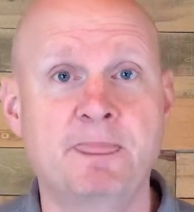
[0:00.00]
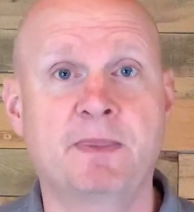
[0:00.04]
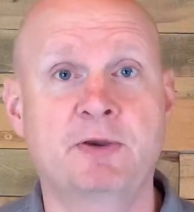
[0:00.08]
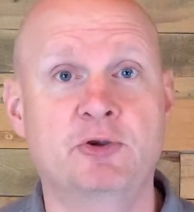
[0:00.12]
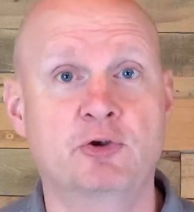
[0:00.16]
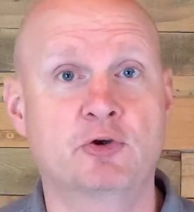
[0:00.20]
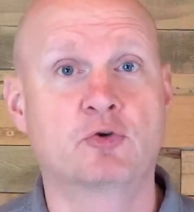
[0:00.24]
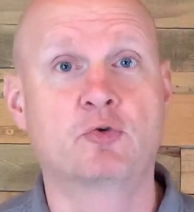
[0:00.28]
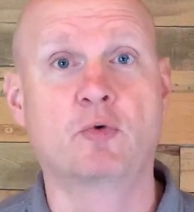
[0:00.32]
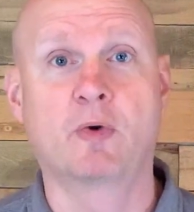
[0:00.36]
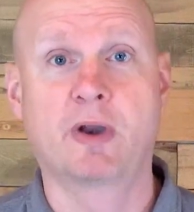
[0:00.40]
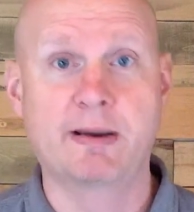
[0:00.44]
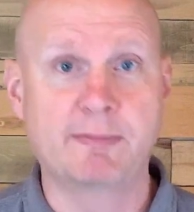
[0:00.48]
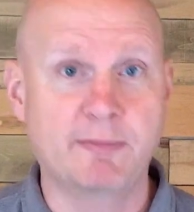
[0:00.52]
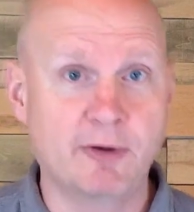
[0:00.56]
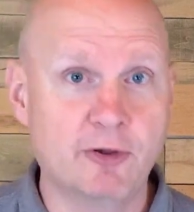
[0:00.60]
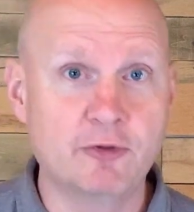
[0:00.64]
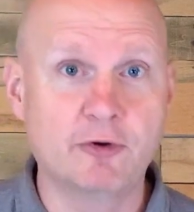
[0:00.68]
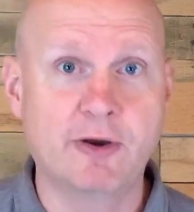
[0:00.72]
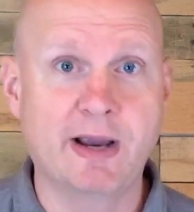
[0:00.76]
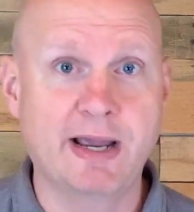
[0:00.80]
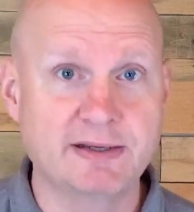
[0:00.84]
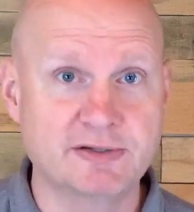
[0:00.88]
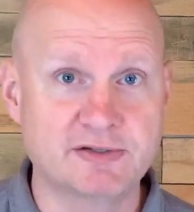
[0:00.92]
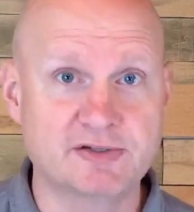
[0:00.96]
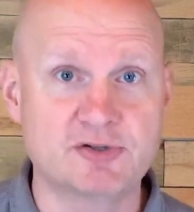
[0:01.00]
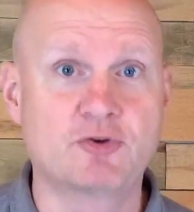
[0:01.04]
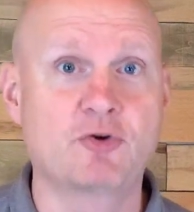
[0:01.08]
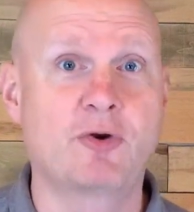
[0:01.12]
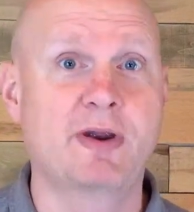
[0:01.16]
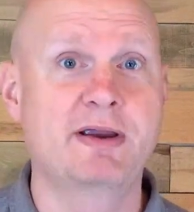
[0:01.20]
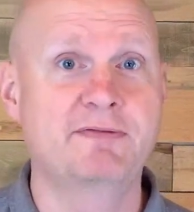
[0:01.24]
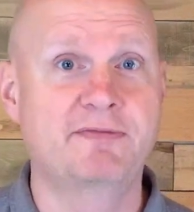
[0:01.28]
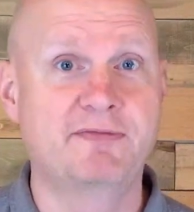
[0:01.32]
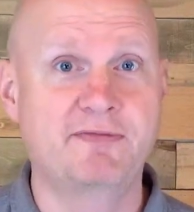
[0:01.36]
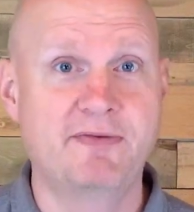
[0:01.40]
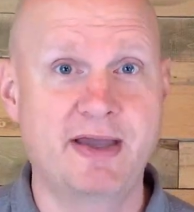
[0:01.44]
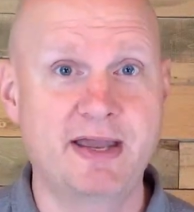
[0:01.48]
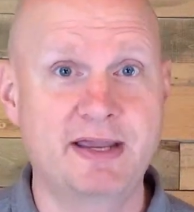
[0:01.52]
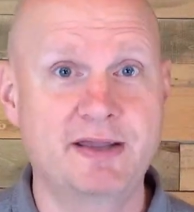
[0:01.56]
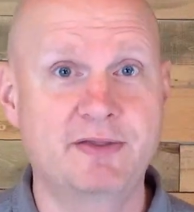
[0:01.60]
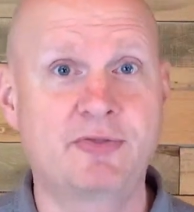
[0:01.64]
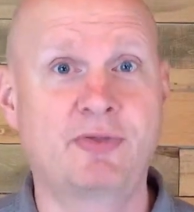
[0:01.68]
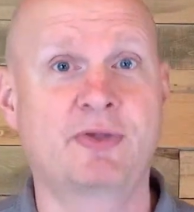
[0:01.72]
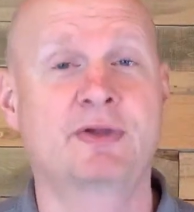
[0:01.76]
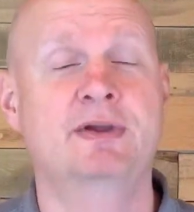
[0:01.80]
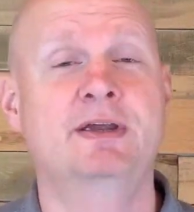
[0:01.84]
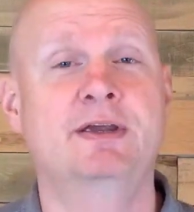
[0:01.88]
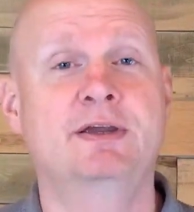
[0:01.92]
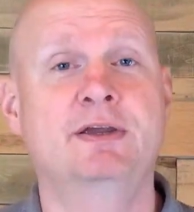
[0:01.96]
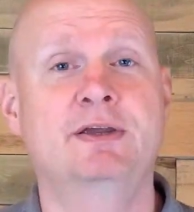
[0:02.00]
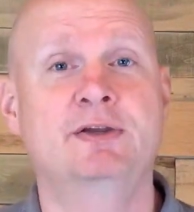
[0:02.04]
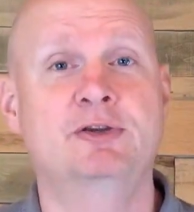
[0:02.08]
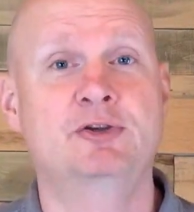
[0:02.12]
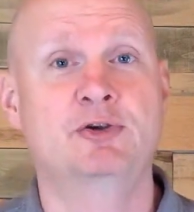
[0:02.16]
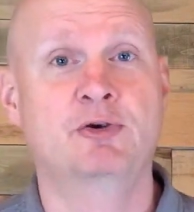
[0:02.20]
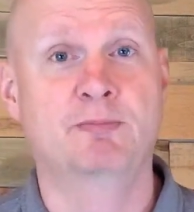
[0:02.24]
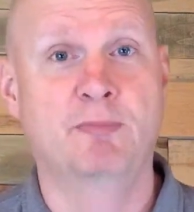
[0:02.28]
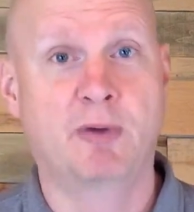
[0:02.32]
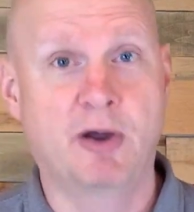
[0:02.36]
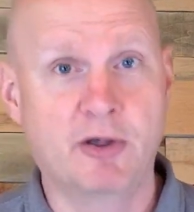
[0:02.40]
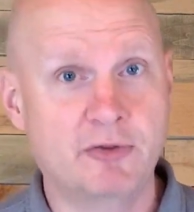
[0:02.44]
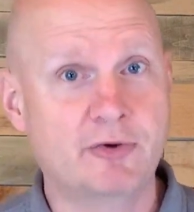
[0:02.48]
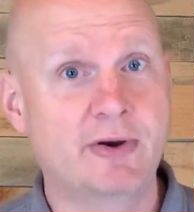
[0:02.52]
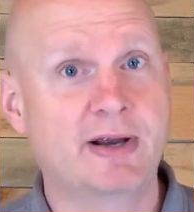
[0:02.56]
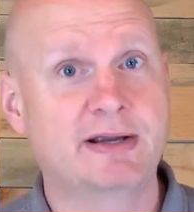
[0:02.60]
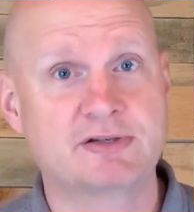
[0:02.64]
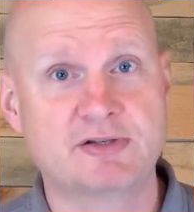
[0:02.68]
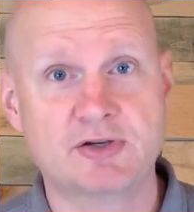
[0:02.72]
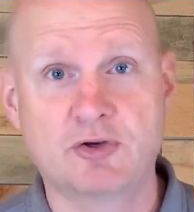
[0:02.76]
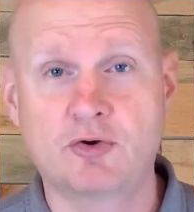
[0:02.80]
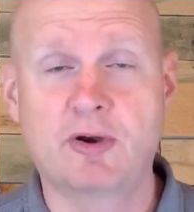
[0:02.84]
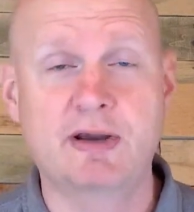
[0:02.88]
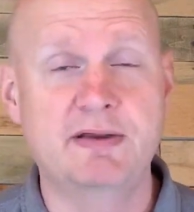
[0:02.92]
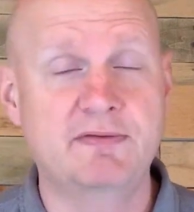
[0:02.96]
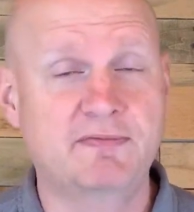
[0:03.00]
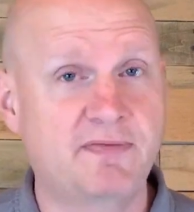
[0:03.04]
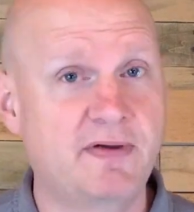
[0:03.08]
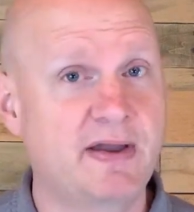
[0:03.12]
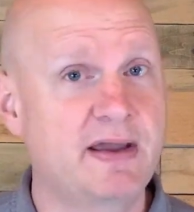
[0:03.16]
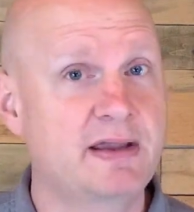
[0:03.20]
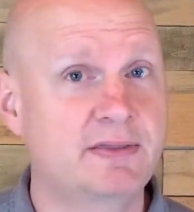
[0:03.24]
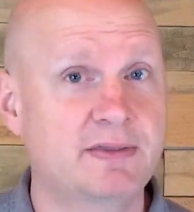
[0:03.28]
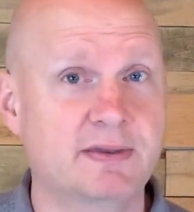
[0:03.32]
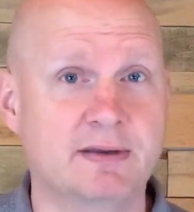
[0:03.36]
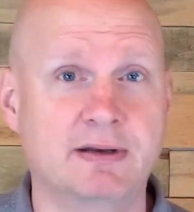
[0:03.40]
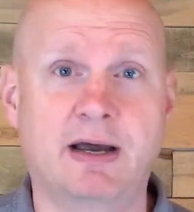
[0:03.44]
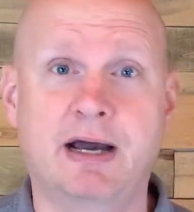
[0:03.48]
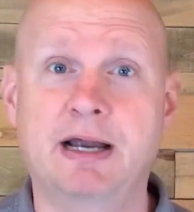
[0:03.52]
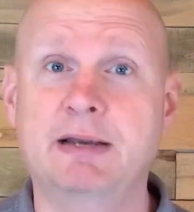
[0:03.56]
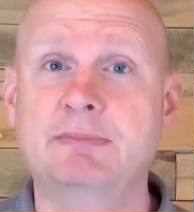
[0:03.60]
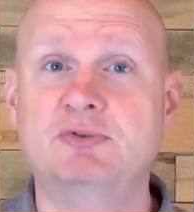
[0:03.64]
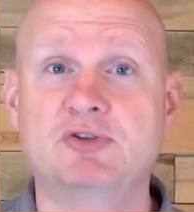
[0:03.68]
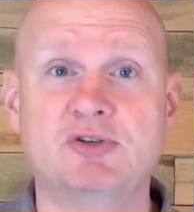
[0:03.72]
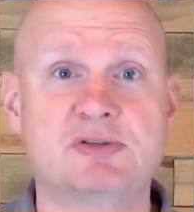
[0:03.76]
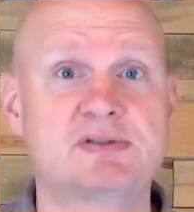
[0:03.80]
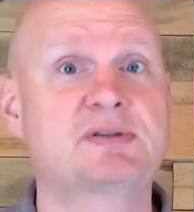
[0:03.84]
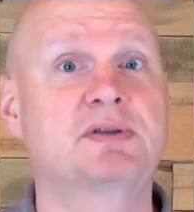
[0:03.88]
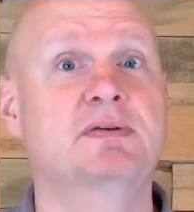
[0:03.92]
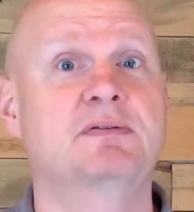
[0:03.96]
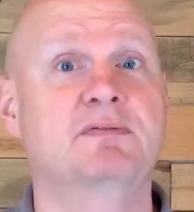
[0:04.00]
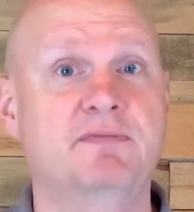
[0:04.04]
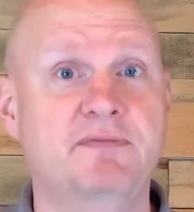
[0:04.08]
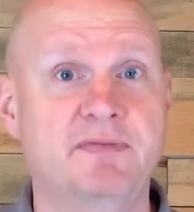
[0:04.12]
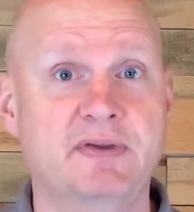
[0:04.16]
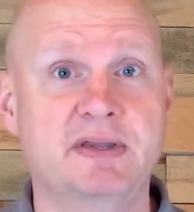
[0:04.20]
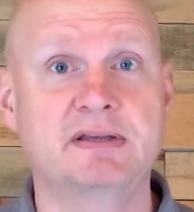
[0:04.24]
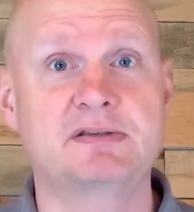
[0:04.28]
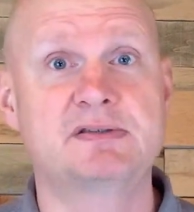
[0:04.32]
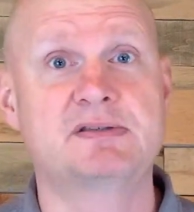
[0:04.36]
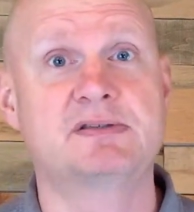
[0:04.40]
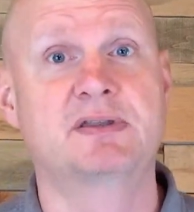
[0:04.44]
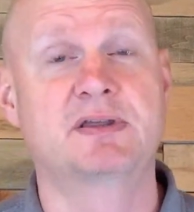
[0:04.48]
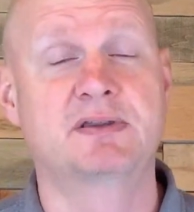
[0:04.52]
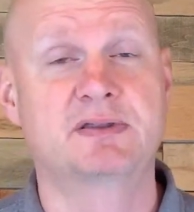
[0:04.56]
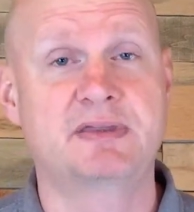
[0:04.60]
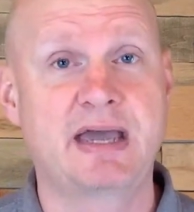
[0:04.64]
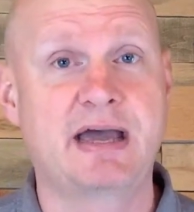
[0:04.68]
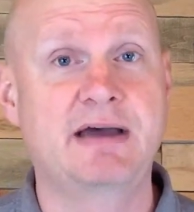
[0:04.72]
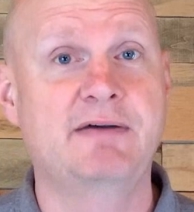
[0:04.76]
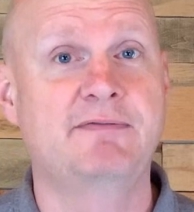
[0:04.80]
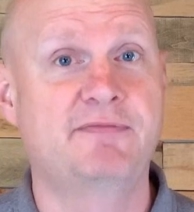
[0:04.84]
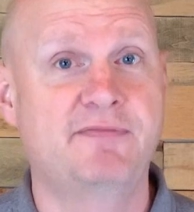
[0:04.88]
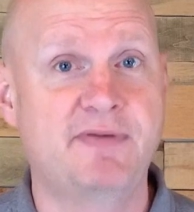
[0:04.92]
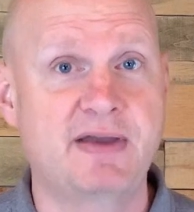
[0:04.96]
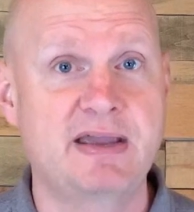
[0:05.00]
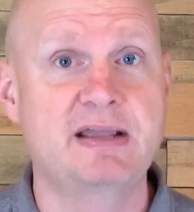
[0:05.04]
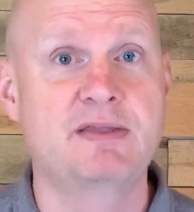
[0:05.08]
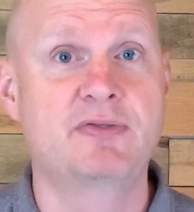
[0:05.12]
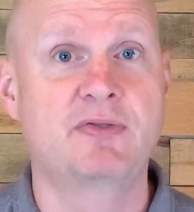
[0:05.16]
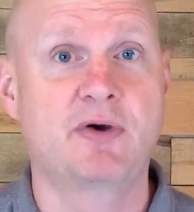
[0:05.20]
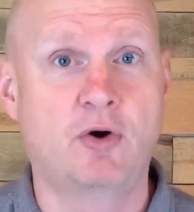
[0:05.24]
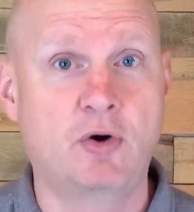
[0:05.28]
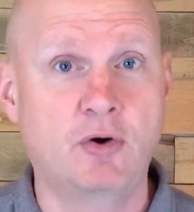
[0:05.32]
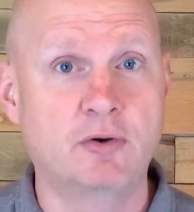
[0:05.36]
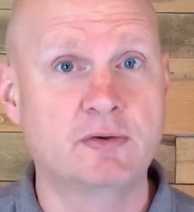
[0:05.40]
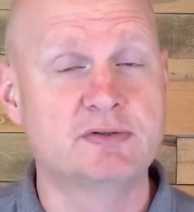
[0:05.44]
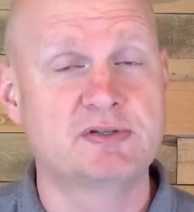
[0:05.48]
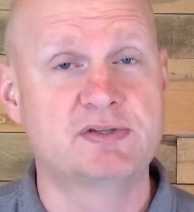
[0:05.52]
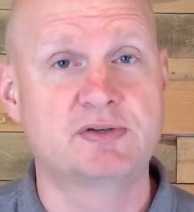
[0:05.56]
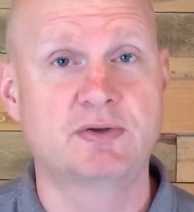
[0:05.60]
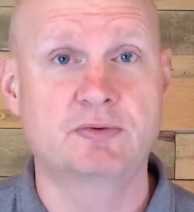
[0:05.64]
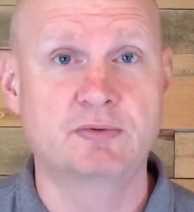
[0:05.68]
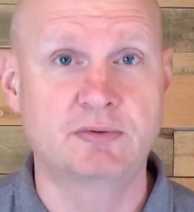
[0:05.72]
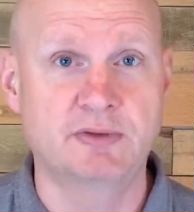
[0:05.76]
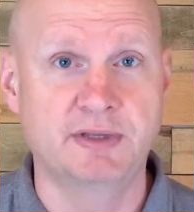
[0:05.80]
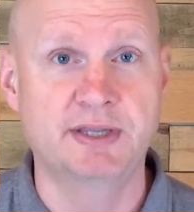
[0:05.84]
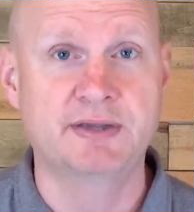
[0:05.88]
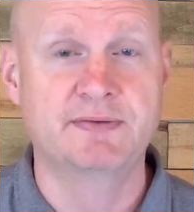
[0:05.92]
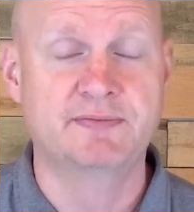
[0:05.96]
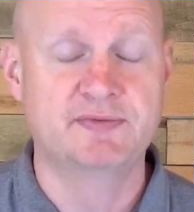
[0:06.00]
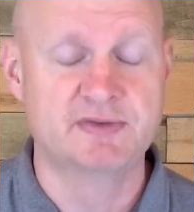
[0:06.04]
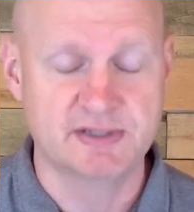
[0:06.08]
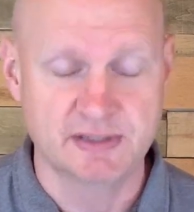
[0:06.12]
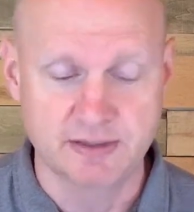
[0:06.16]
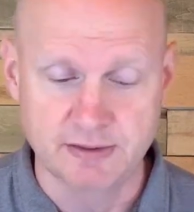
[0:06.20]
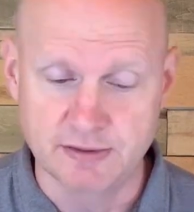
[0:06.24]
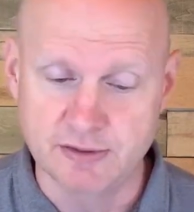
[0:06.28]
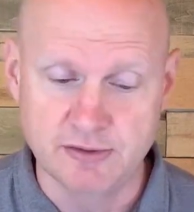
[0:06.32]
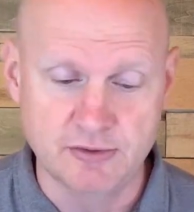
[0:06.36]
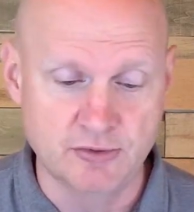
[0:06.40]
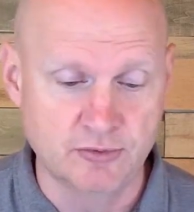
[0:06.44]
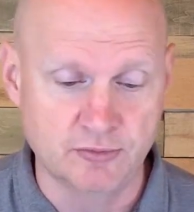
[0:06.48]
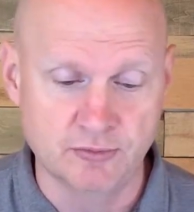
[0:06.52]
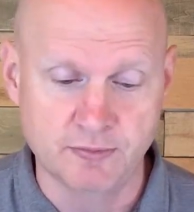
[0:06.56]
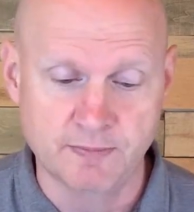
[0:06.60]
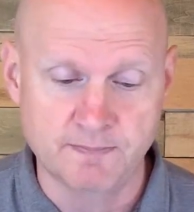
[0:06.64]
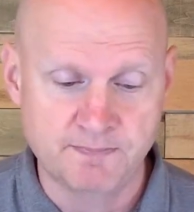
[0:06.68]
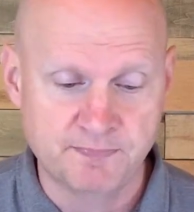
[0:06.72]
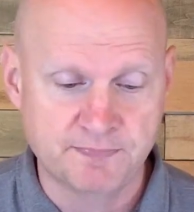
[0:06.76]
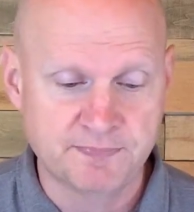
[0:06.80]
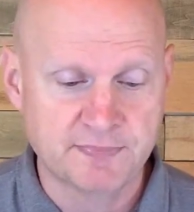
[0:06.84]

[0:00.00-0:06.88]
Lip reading: Your grandmother has a great faith. Your mother has a great faith. And I am just convinced that faith also lives in you.